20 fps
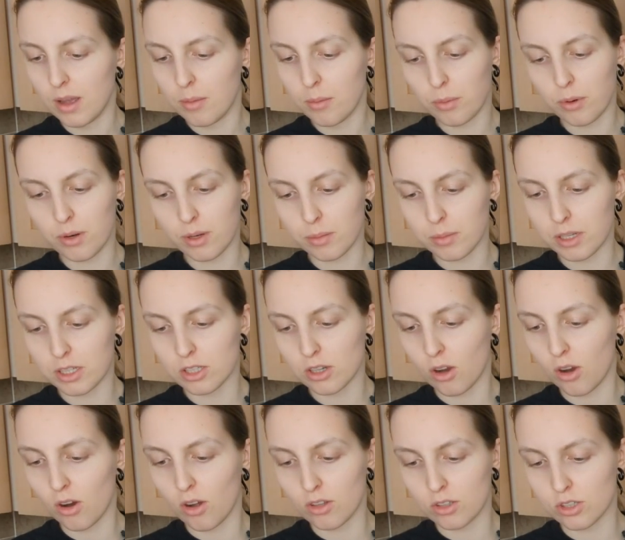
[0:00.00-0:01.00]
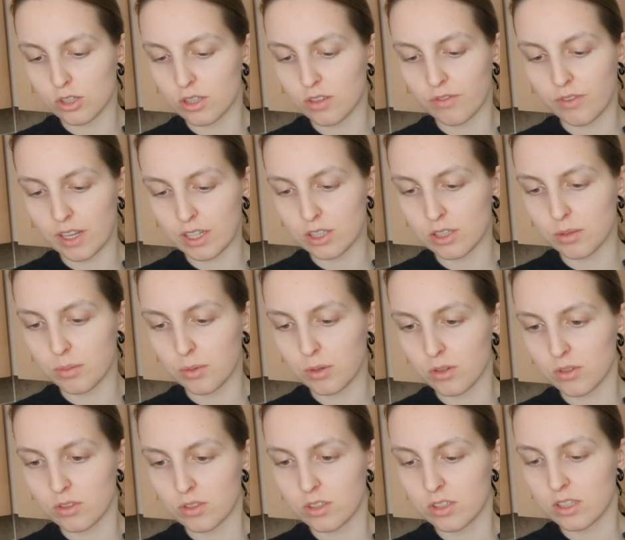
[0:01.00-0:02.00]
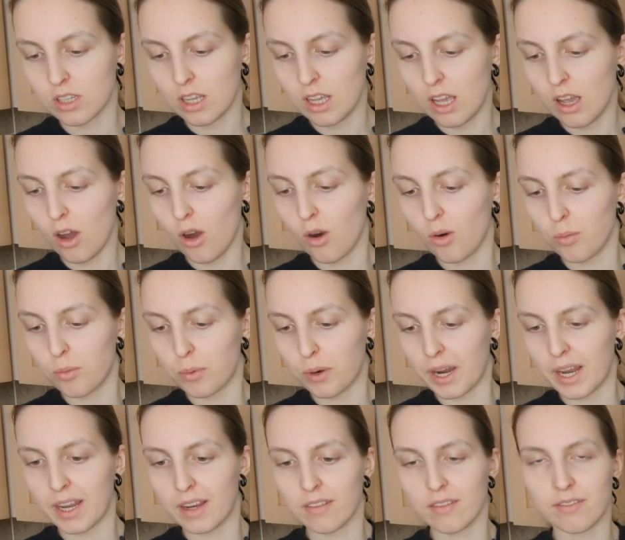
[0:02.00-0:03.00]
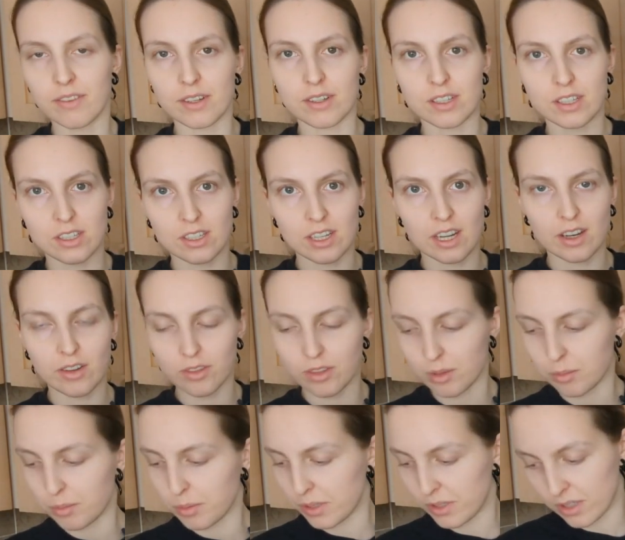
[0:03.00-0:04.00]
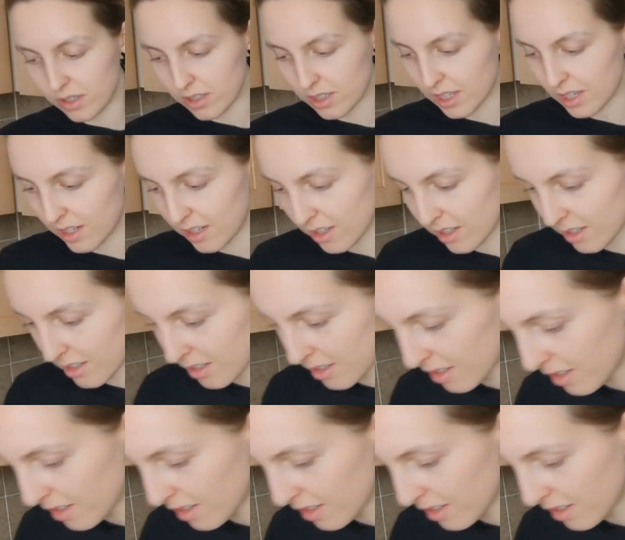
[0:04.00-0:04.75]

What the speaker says: pretty much all just vegetables, oat bran, very good healthy burgers here.